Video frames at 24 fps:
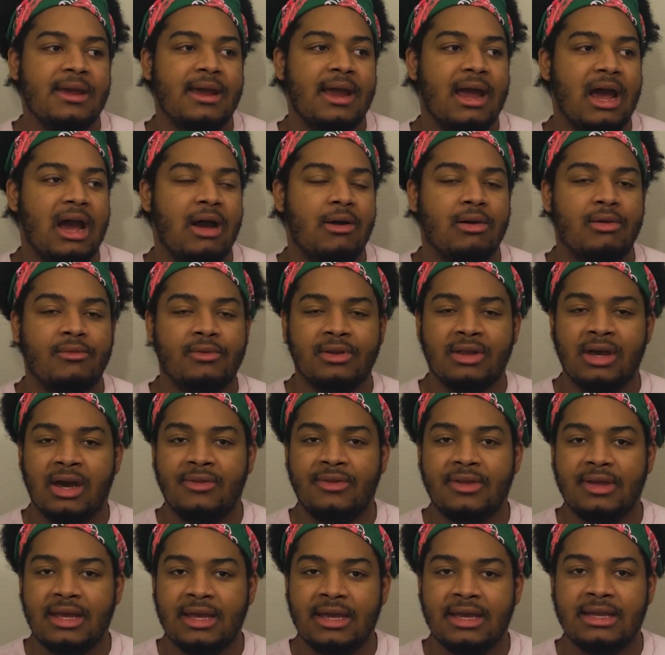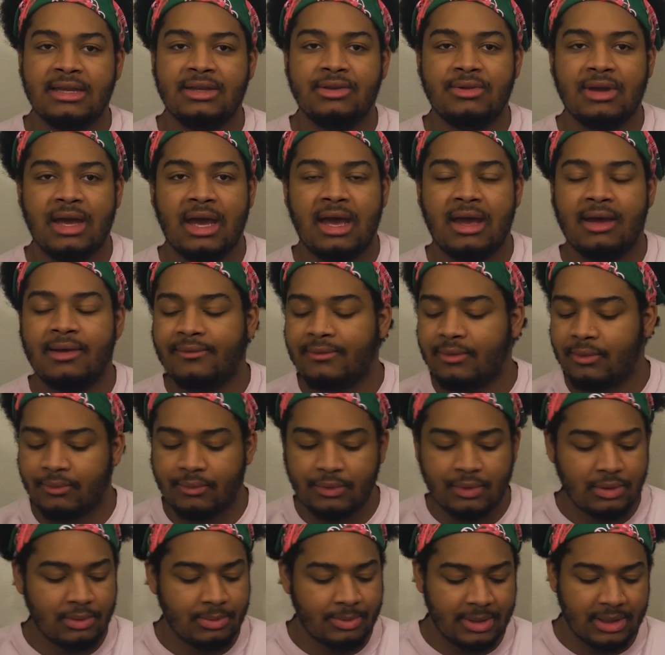However, on the other end, you have
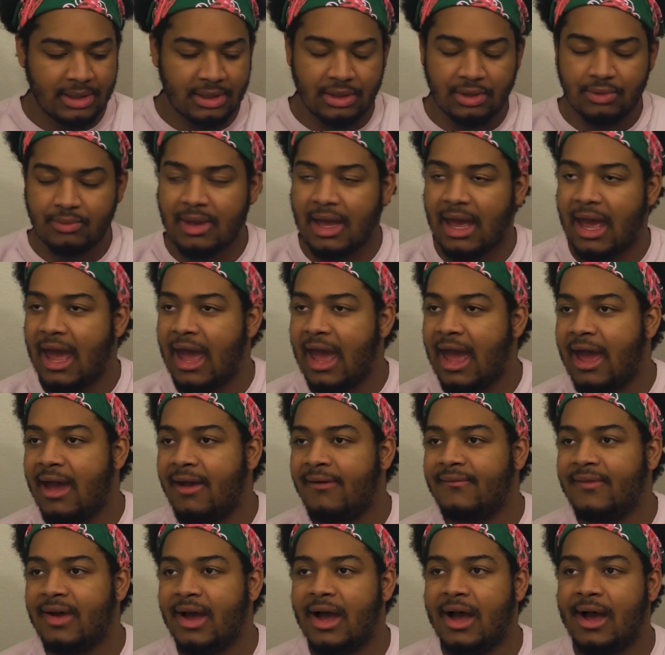RWBY, you have